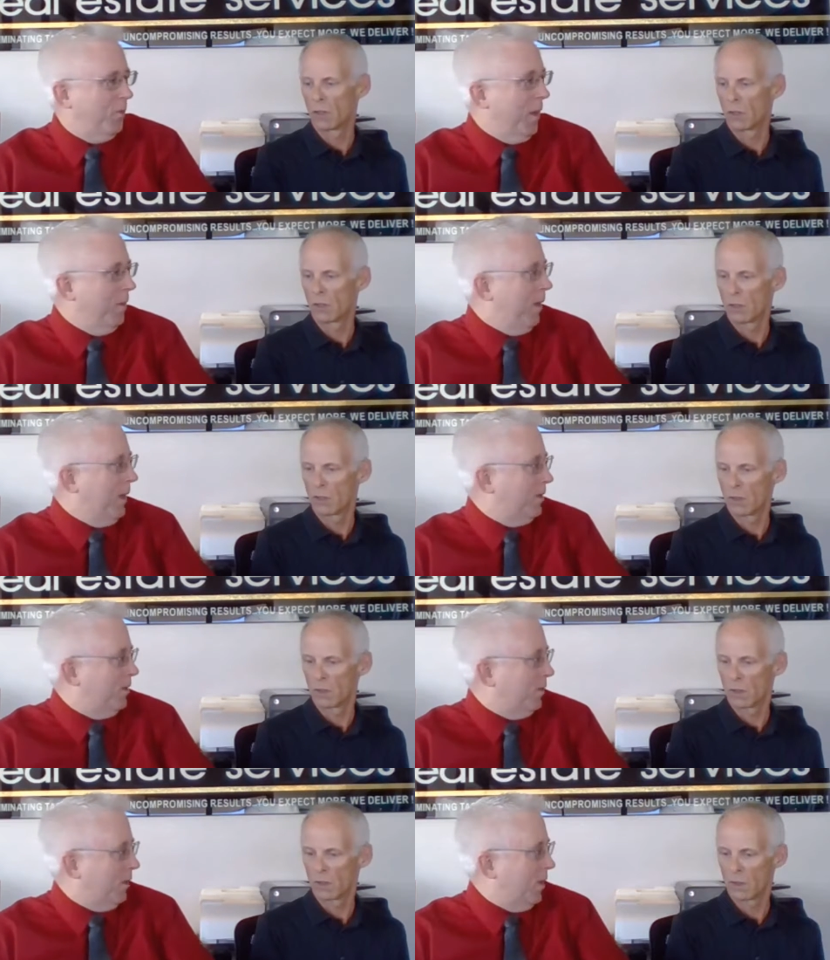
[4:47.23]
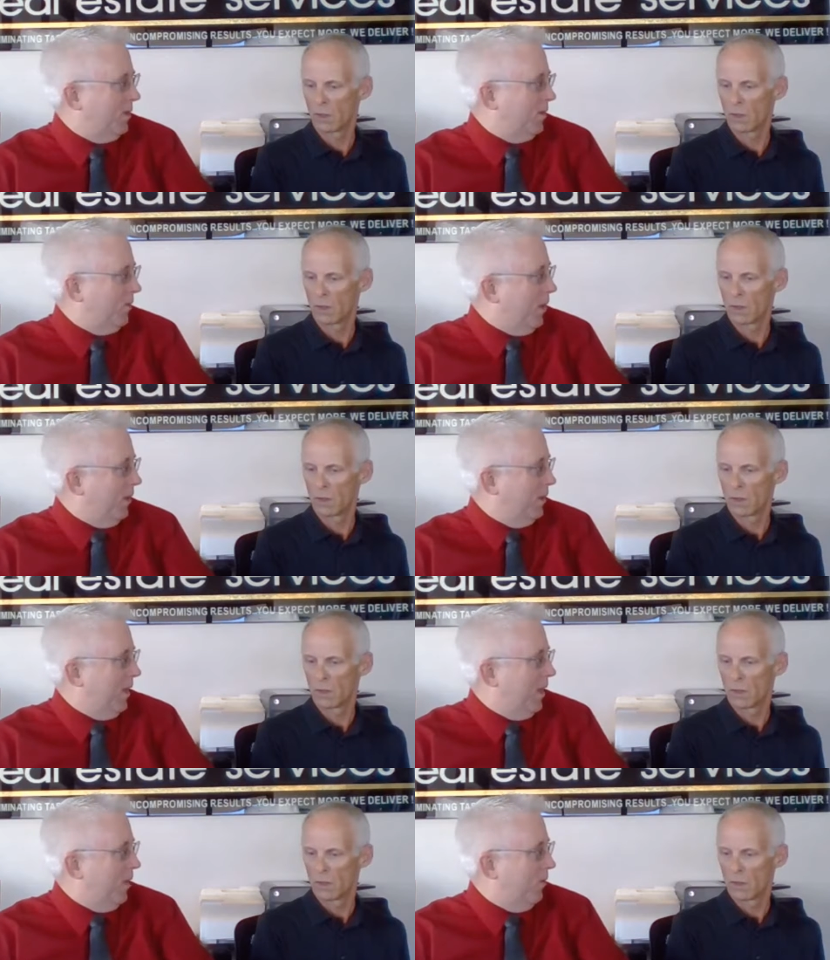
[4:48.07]
Speaker 1: my master closet
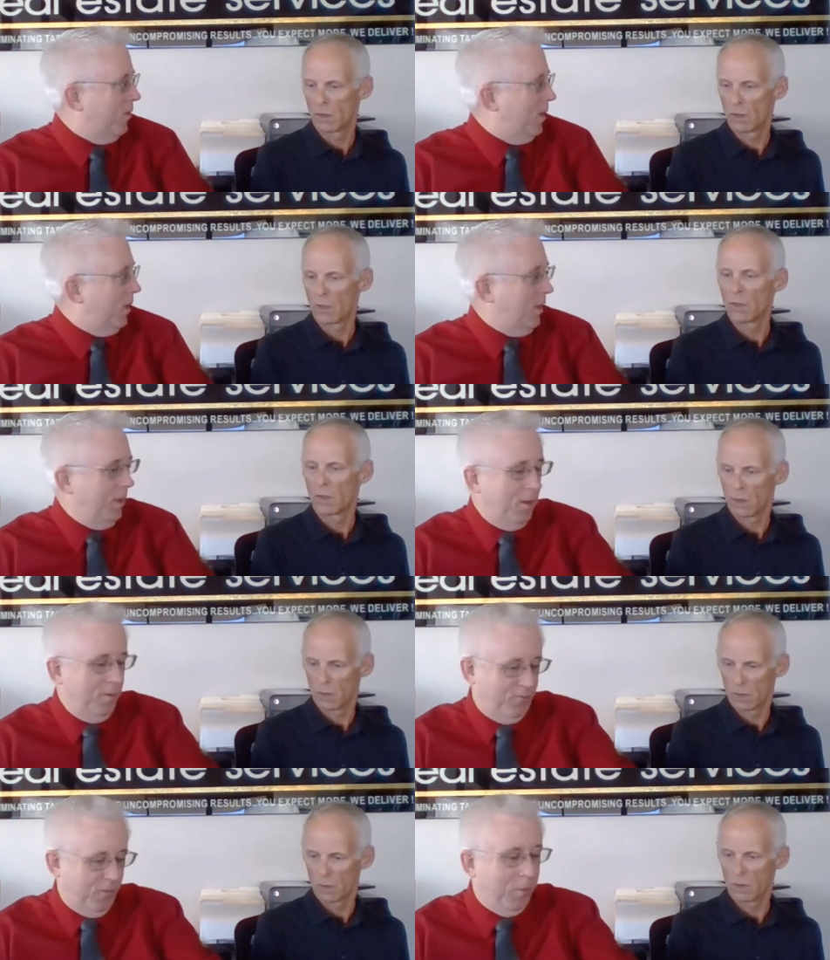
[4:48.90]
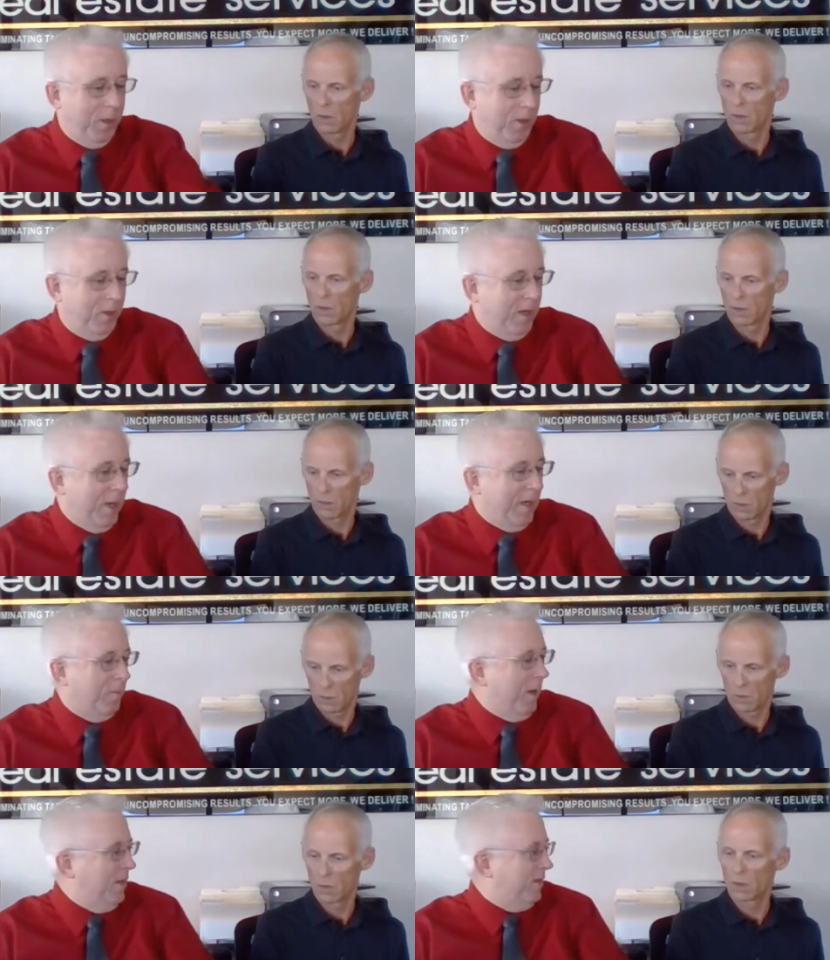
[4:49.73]
right now from here and
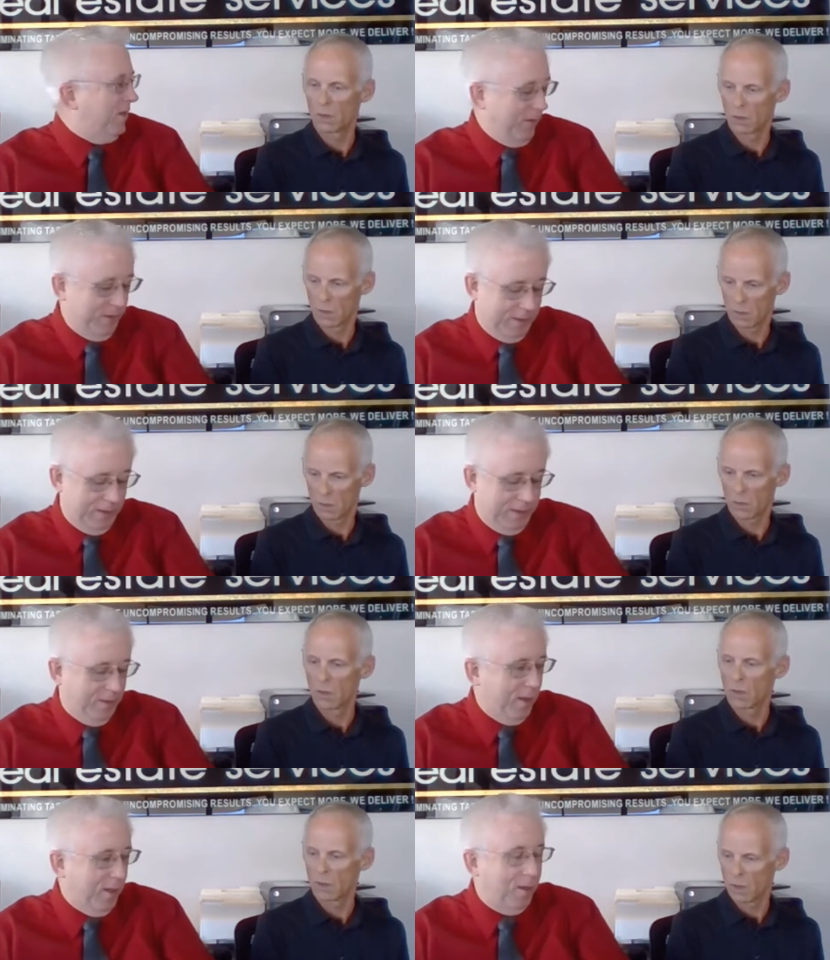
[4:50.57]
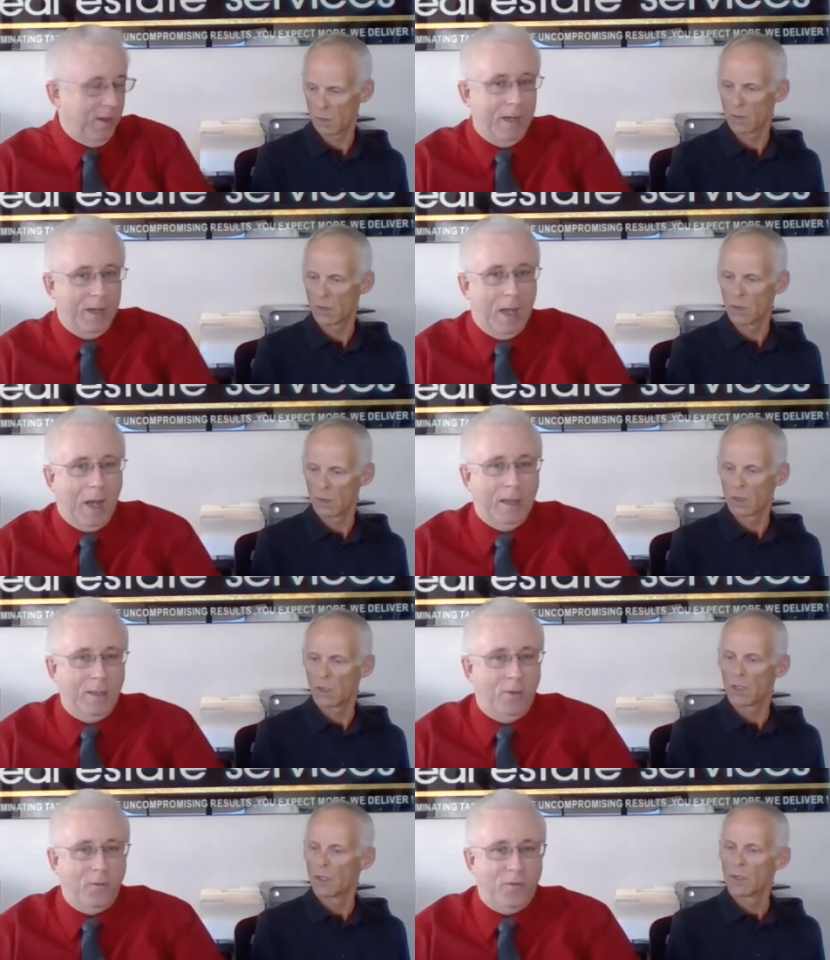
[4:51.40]
itemize everything in there. I,
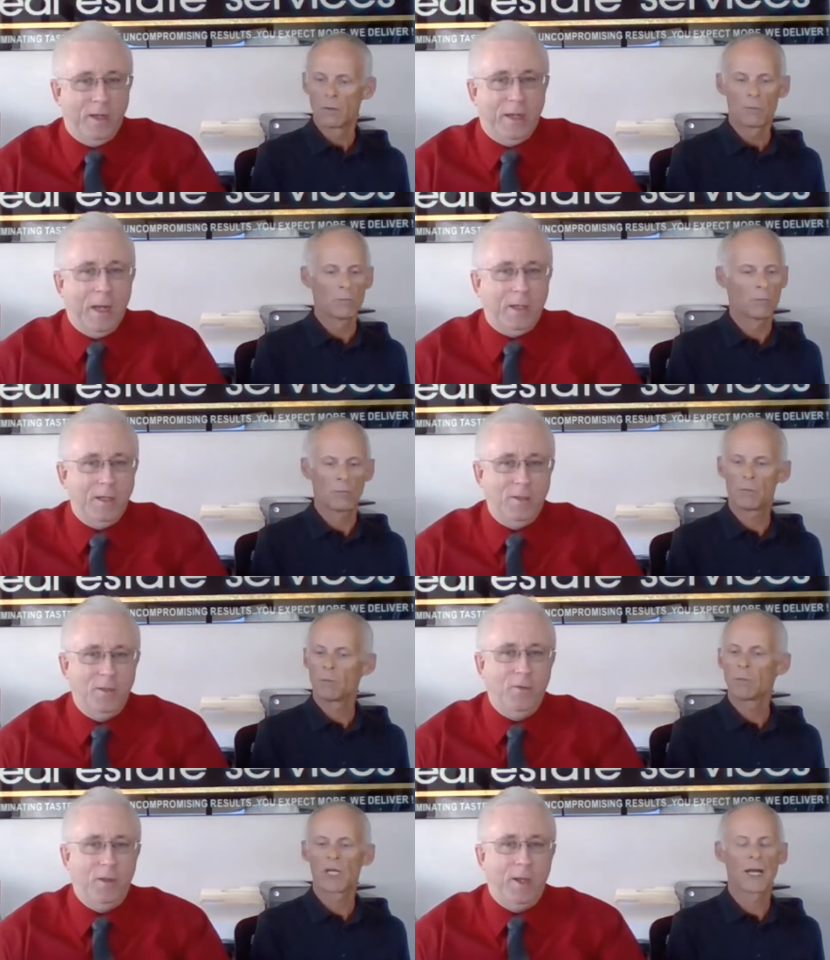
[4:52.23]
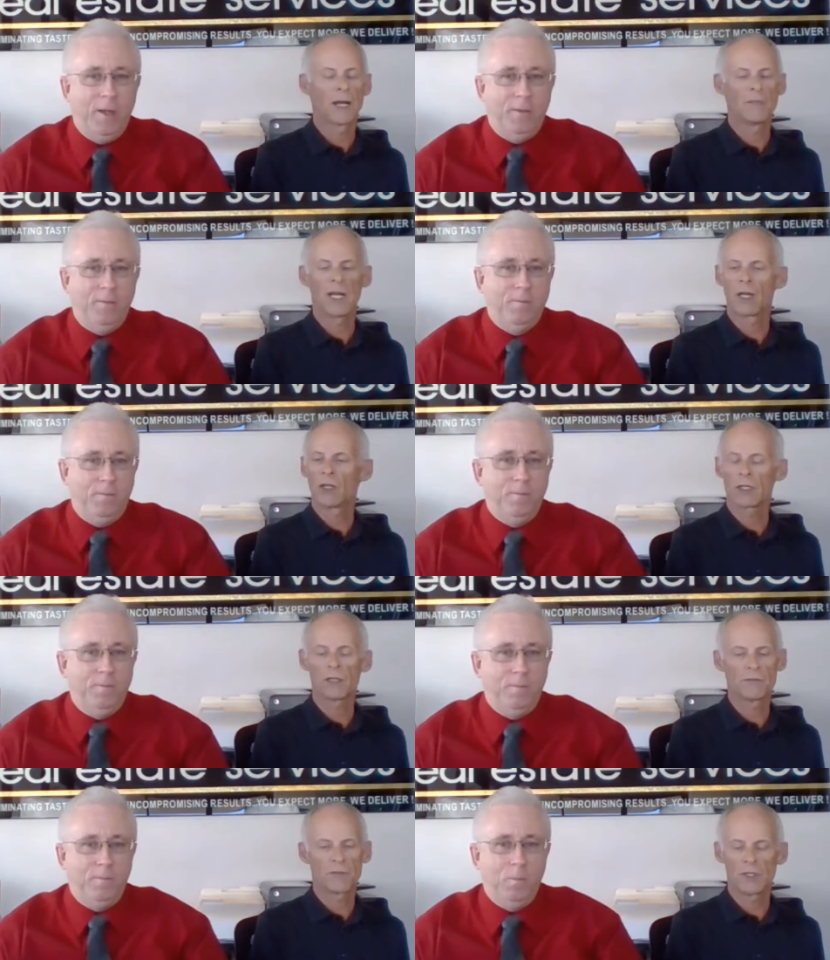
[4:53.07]
I don't think I could do but that. But I'm
Speaker 2: not
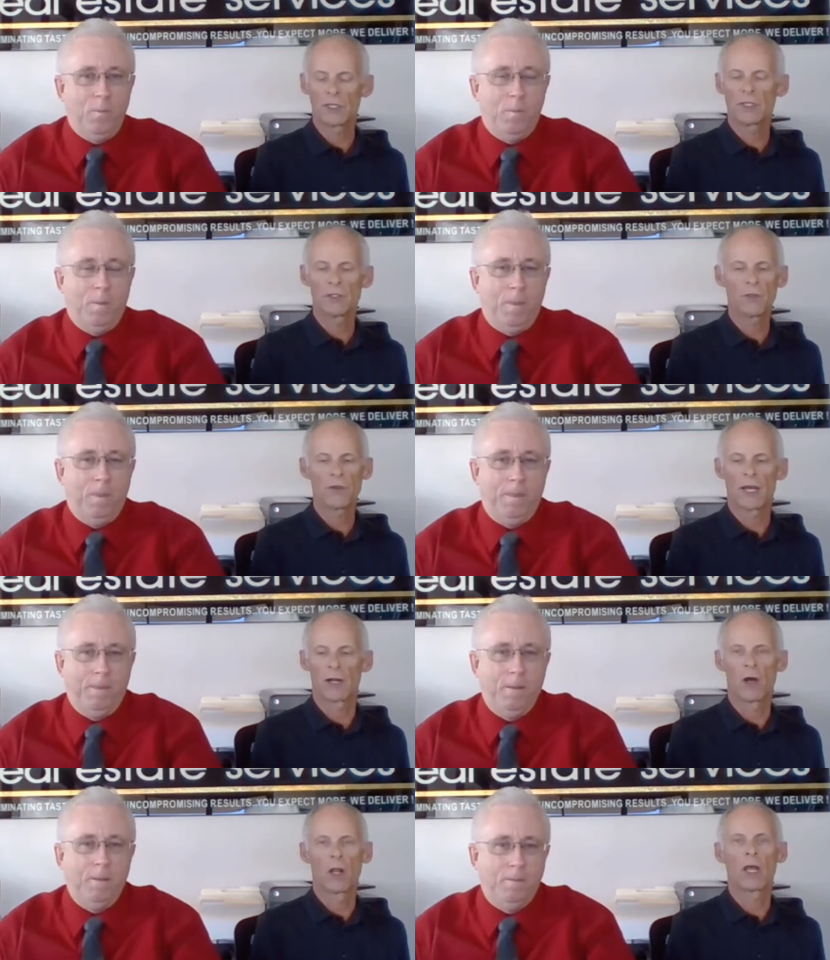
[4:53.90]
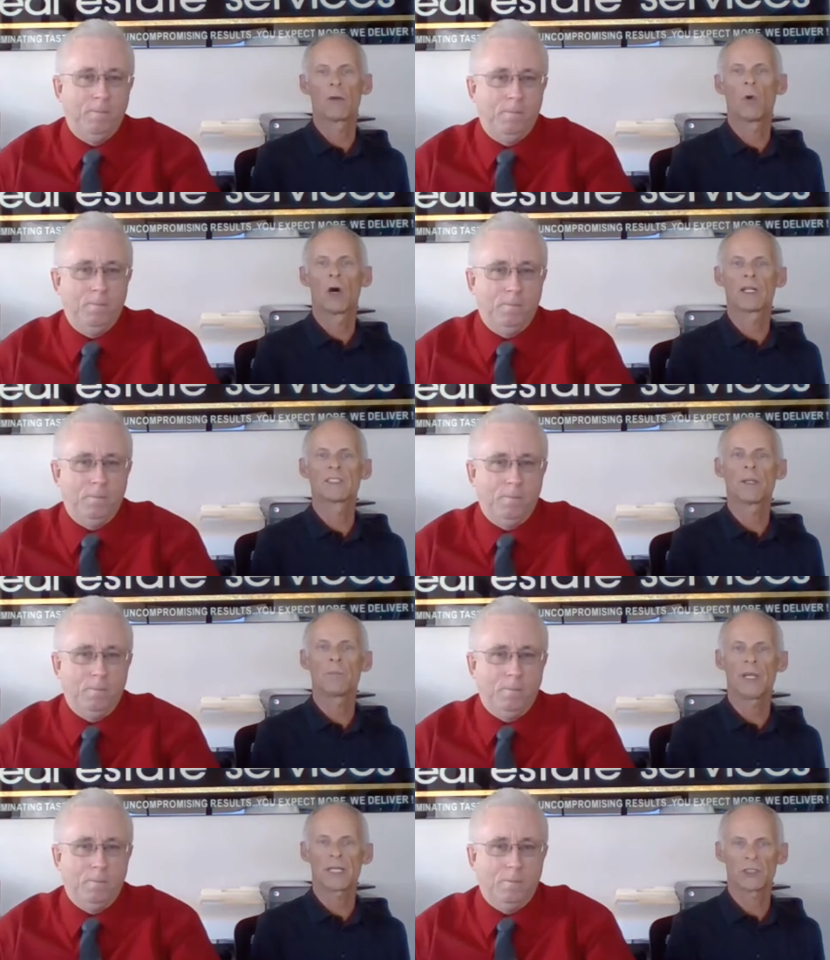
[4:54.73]
looking for you to do that. All I want
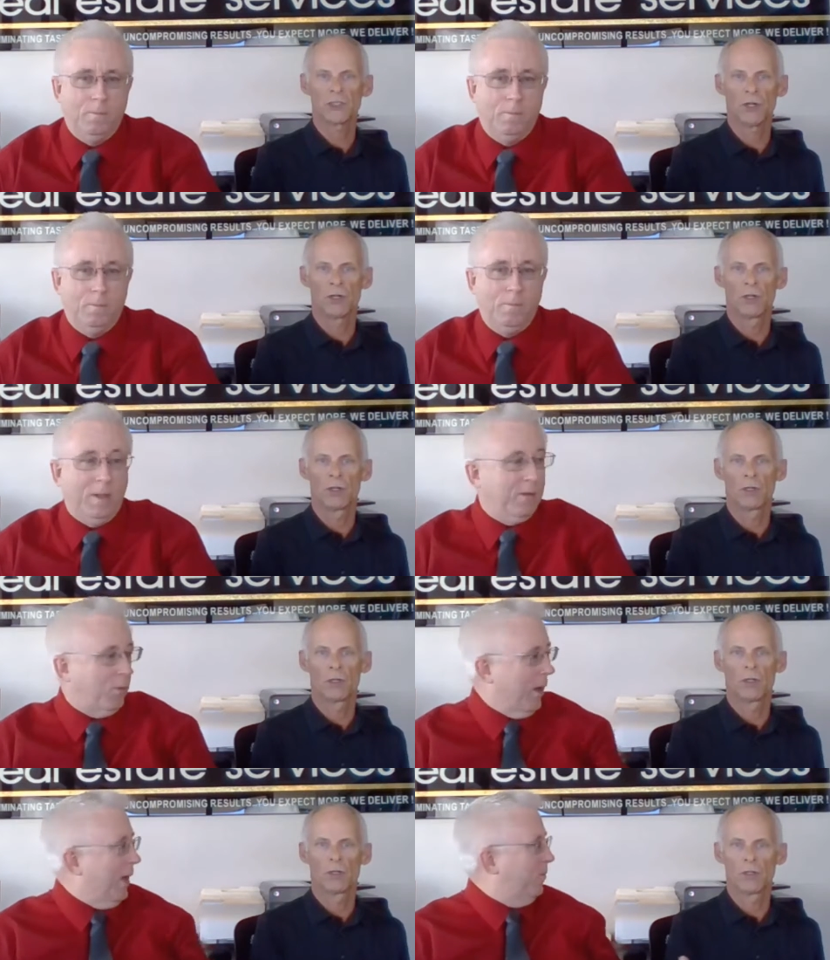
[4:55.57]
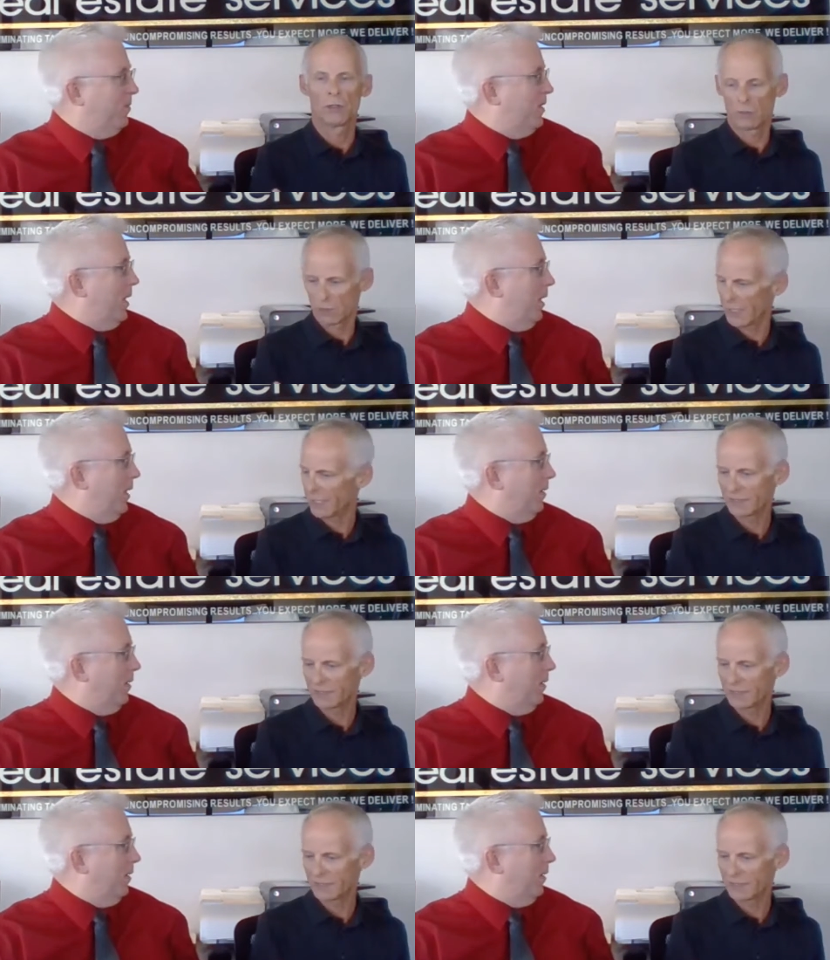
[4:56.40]
is a picture.
Speaker 1: That's why I'm saying